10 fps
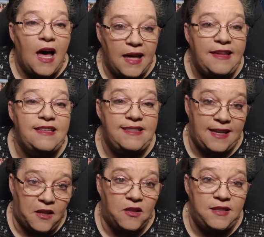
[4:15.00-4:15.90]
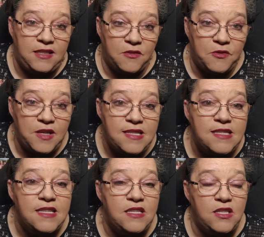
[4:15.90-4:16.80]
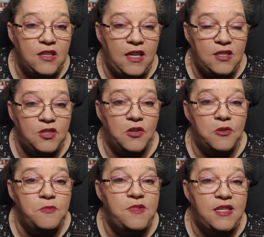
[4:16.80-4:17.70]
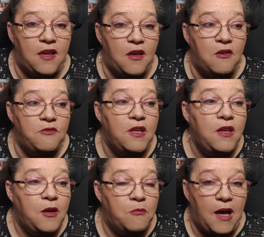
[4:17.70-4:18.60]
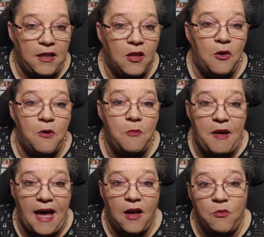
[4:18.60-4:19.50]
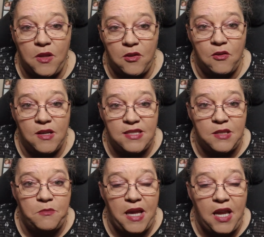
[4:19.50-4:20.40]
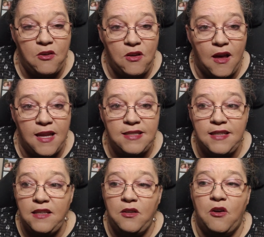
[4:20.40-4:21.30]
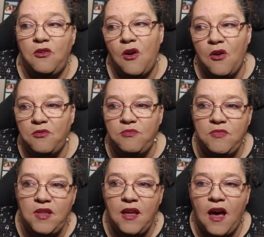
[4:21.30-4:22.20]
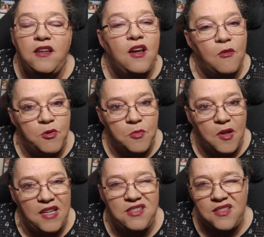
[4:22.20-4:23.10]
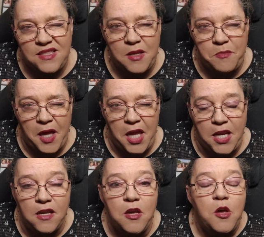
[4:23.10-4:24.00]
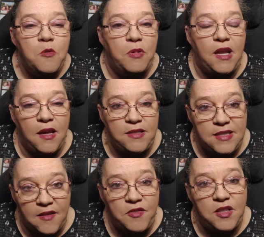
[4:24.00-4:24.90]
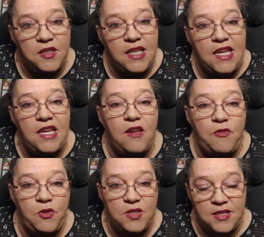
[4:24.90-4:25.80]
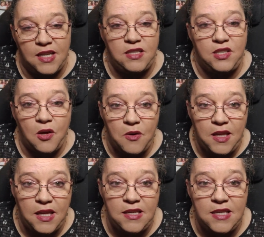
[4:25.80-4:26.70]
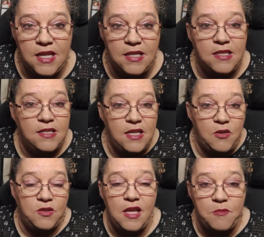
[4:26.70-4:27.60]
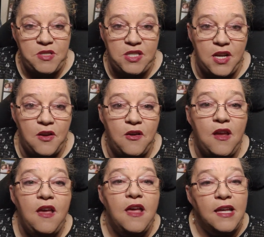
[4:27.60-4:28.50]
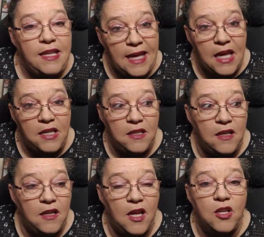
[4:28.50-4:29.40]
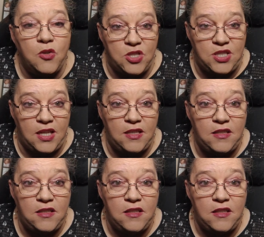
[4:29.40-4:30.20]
I can tell a difference in terms of my lower back, whether it's in pain or not, or uncomfortable, I shouldn't say pain. But I definitely, if you decide to go ahead and get the Secret Labs chair, get a cushion,